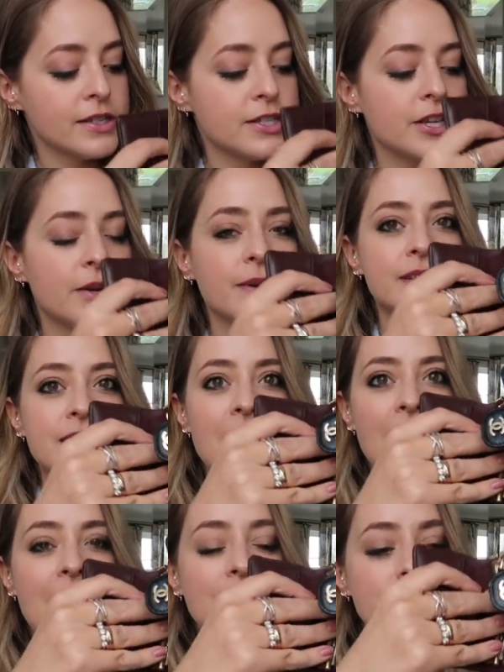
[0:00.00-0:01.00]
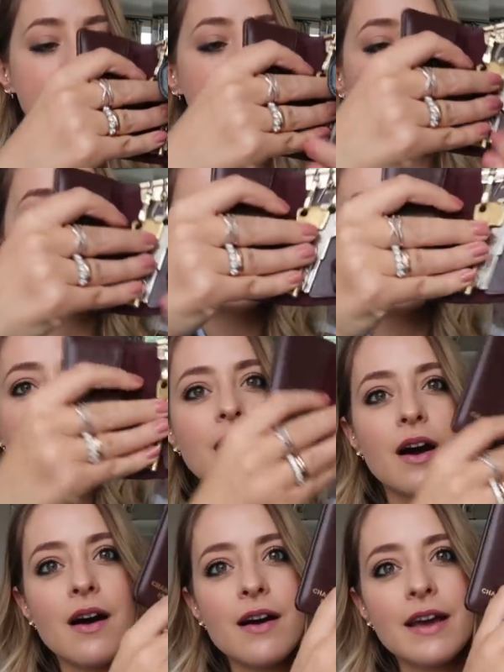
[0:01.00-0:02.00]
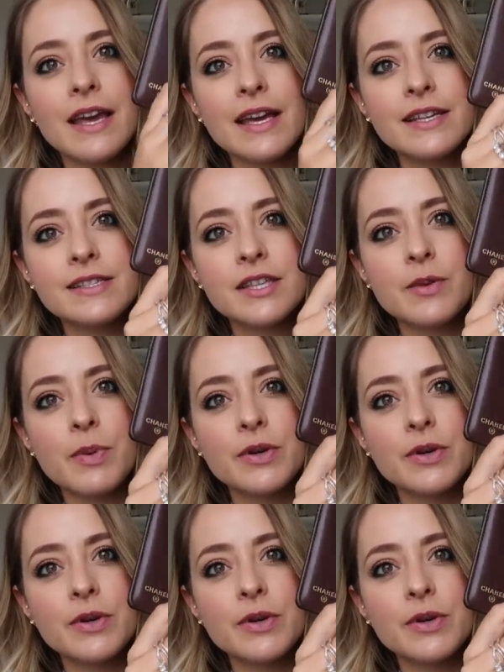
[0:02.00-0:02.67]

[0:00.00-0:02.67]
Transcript: to attach your car keys to the